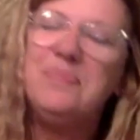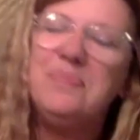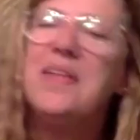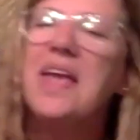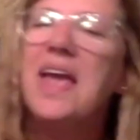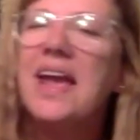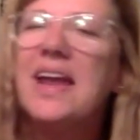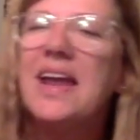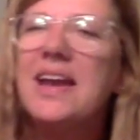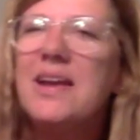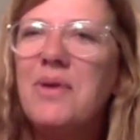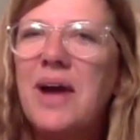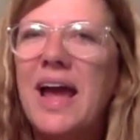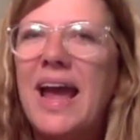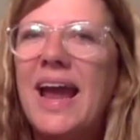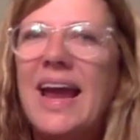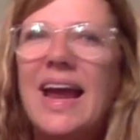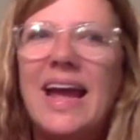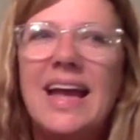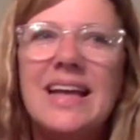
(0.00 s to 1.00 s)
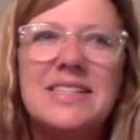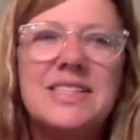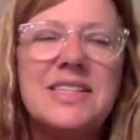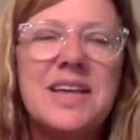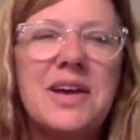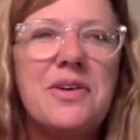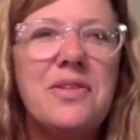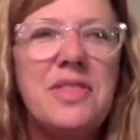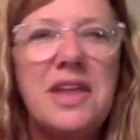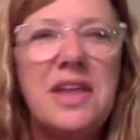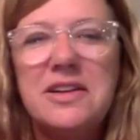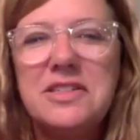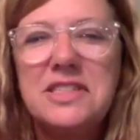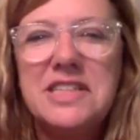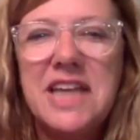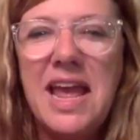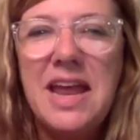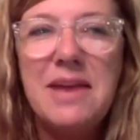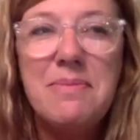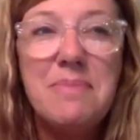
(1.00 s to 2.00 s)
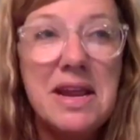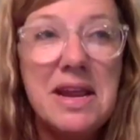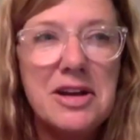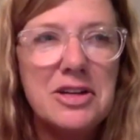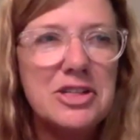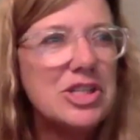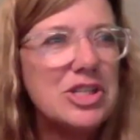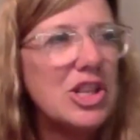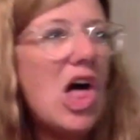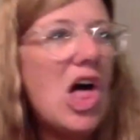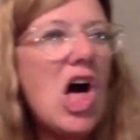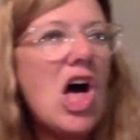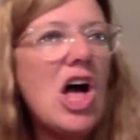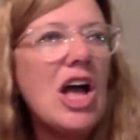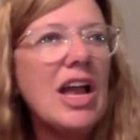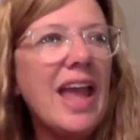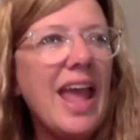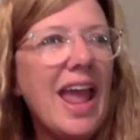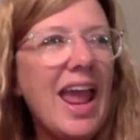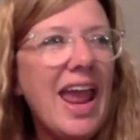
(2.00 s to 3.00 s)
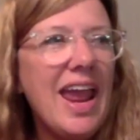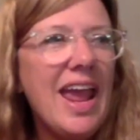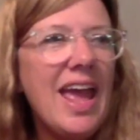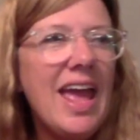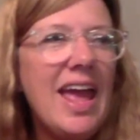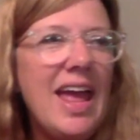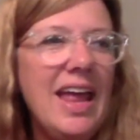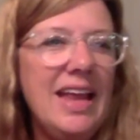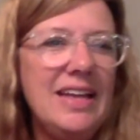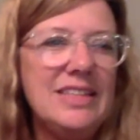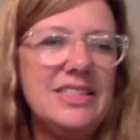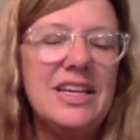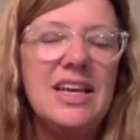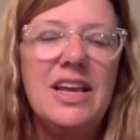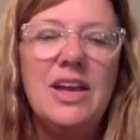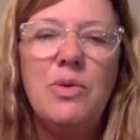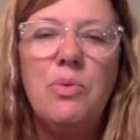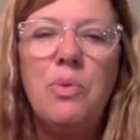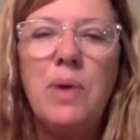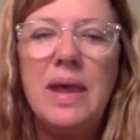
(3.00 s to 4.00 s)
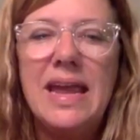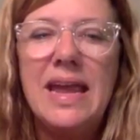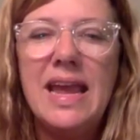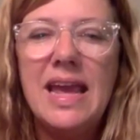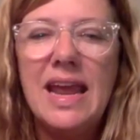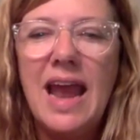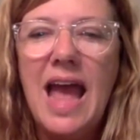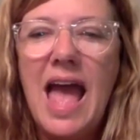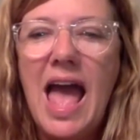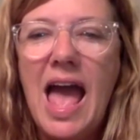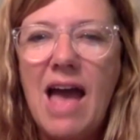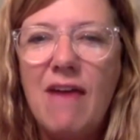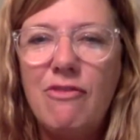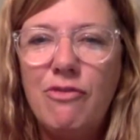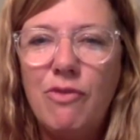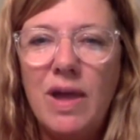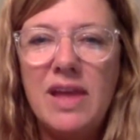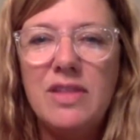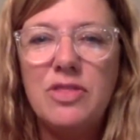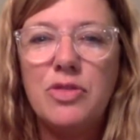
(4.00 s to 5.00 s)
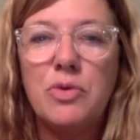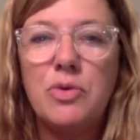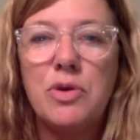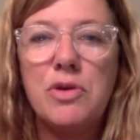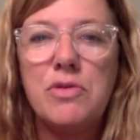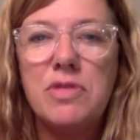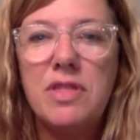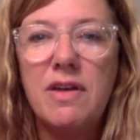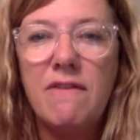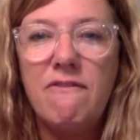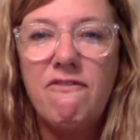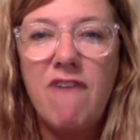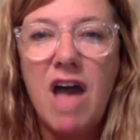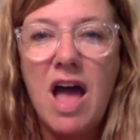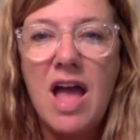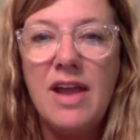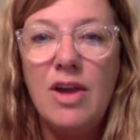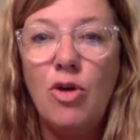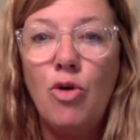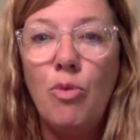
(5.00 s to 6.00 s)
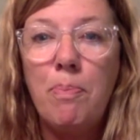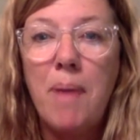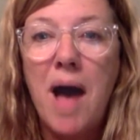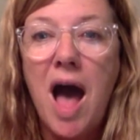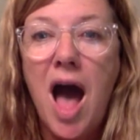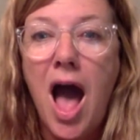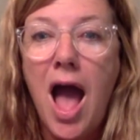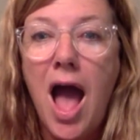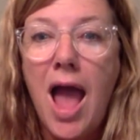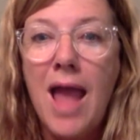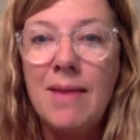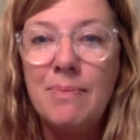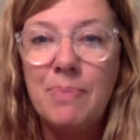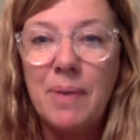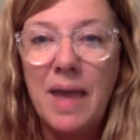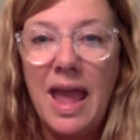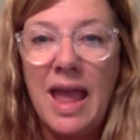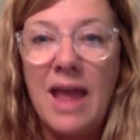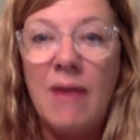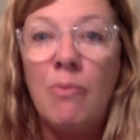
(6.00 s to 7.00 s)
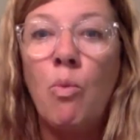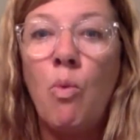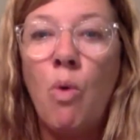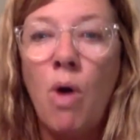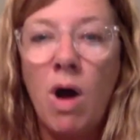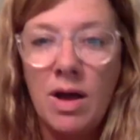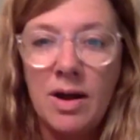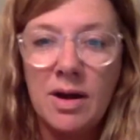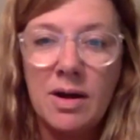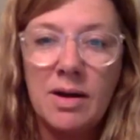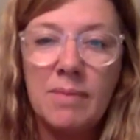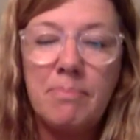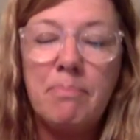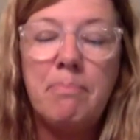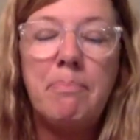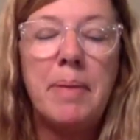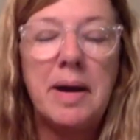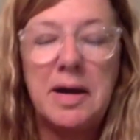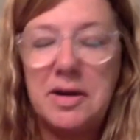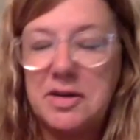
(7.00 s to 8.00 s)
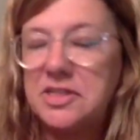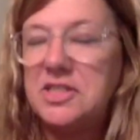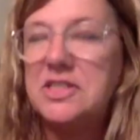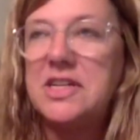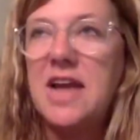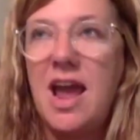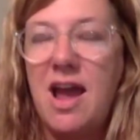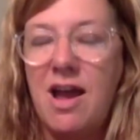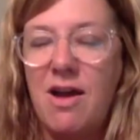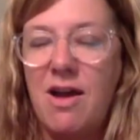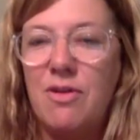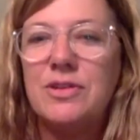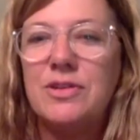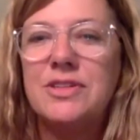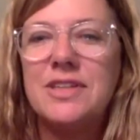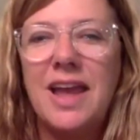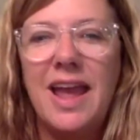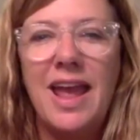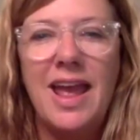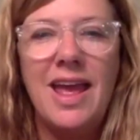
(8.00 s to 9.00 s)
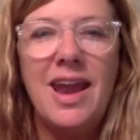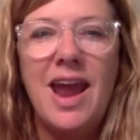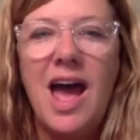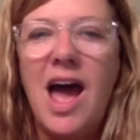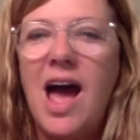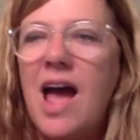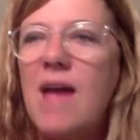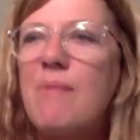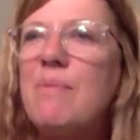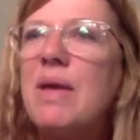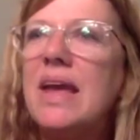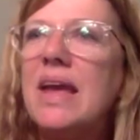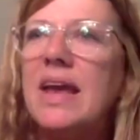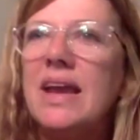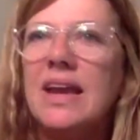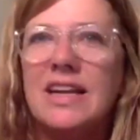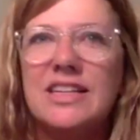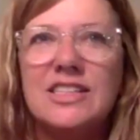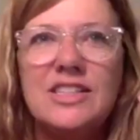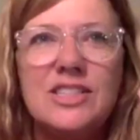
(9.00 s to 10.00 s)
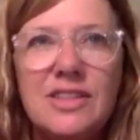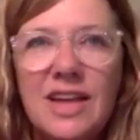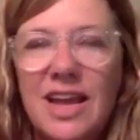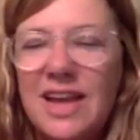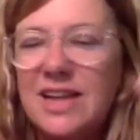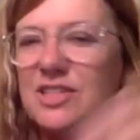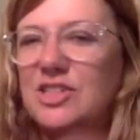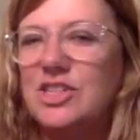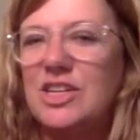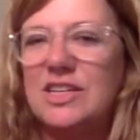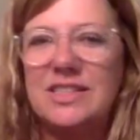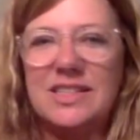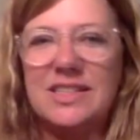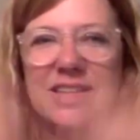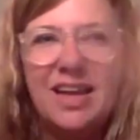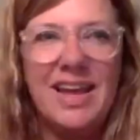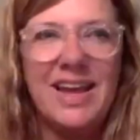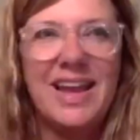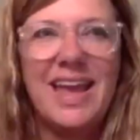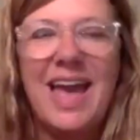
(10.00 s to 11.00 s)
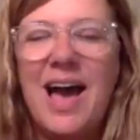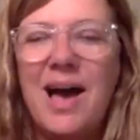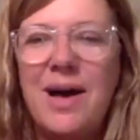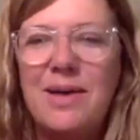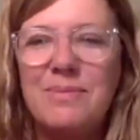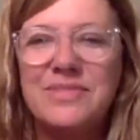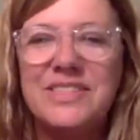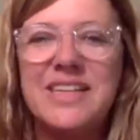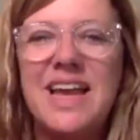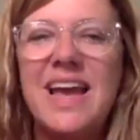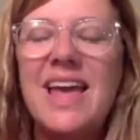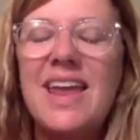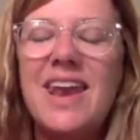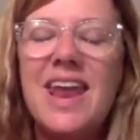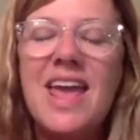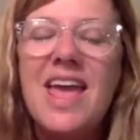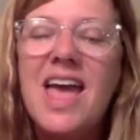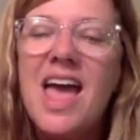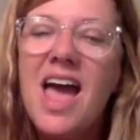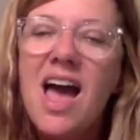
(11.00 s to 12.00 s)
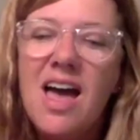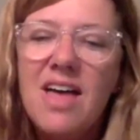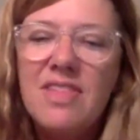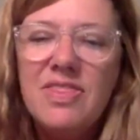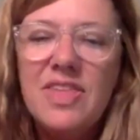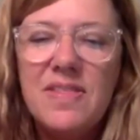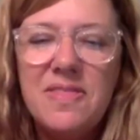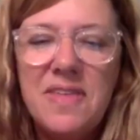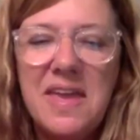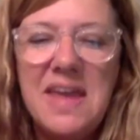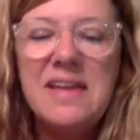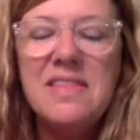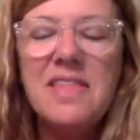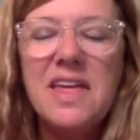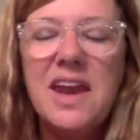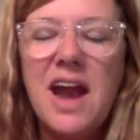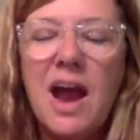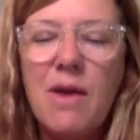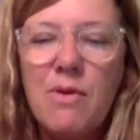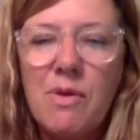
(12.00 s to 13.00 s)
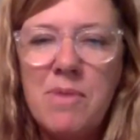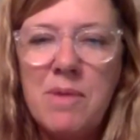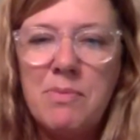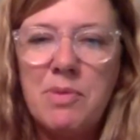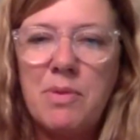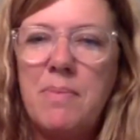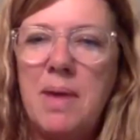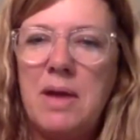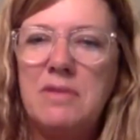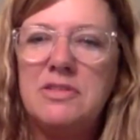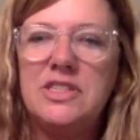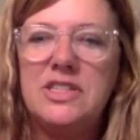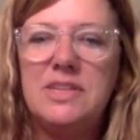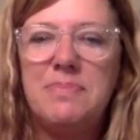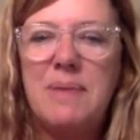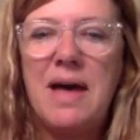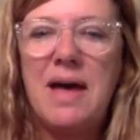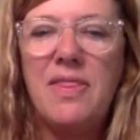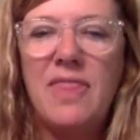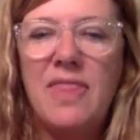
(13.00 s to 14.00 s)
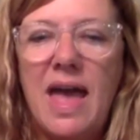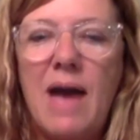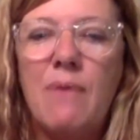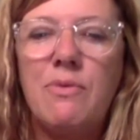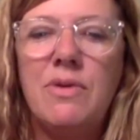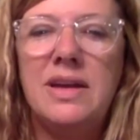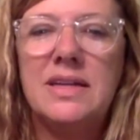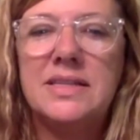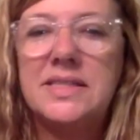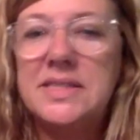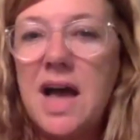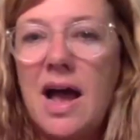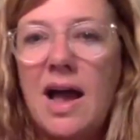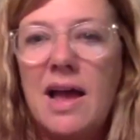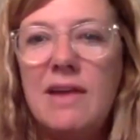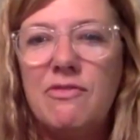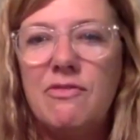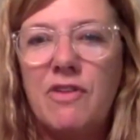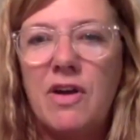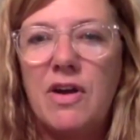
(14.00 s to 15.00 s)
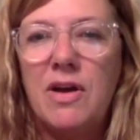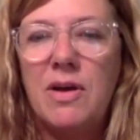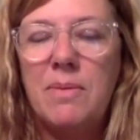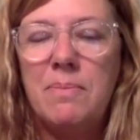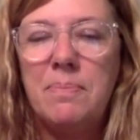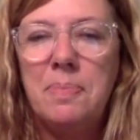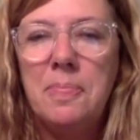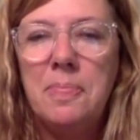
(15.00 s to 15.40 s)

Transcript: anyway, so they're 10 meters long, and we get halfway through the final pipe and water burst out. And wow. It comes. And the thing that I remember most about that one, aside from